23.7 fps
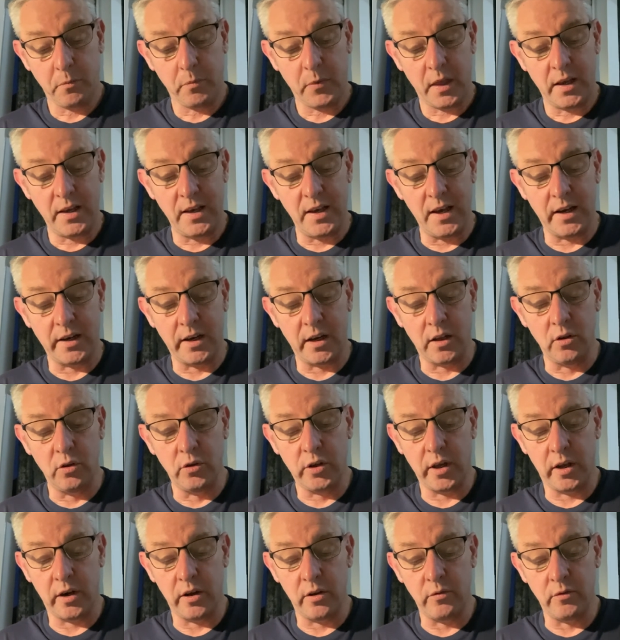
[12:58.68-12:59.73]
He had a look
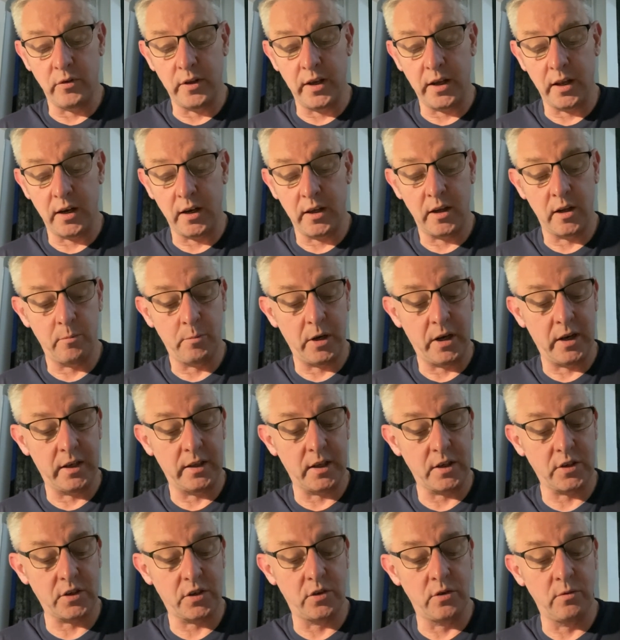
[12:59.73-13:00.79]
around earlier, but had
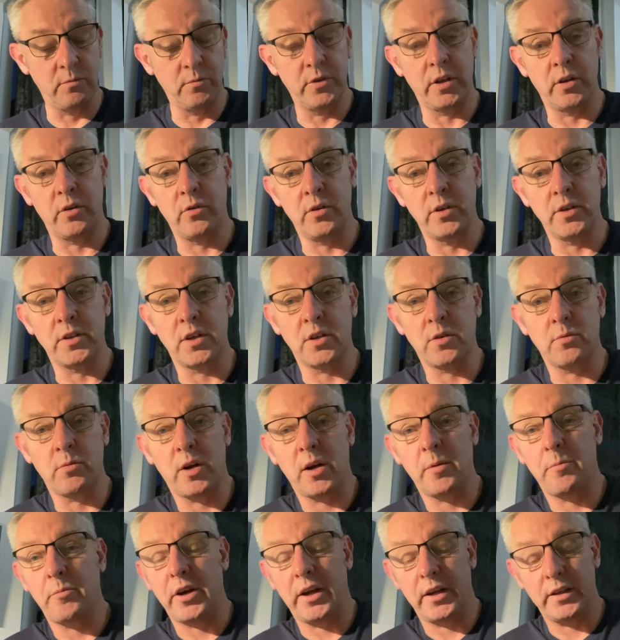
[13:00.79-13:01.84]
assumed the noises were a
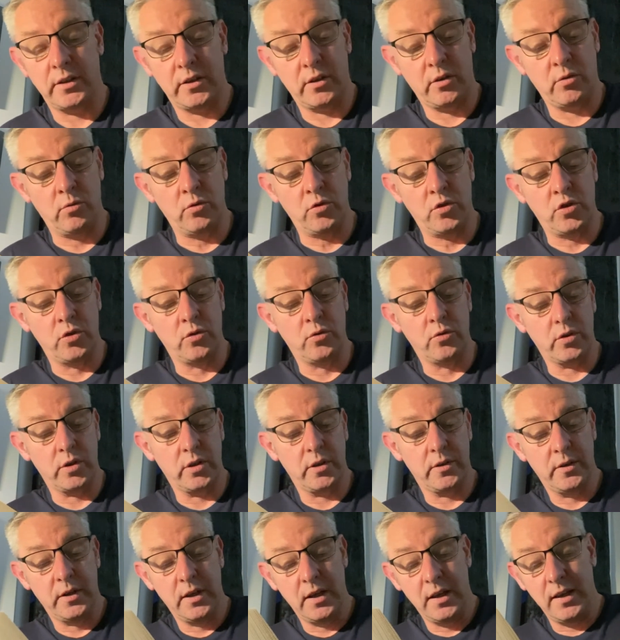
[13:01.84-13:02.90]
practical joke,
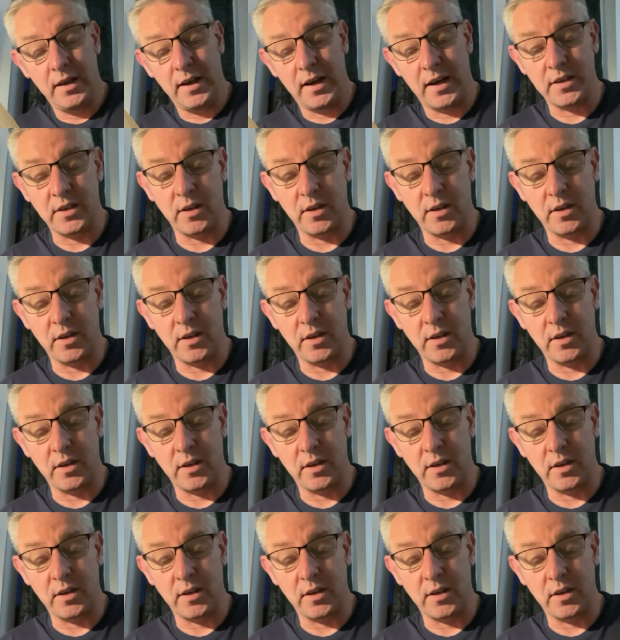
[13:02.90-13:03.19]
as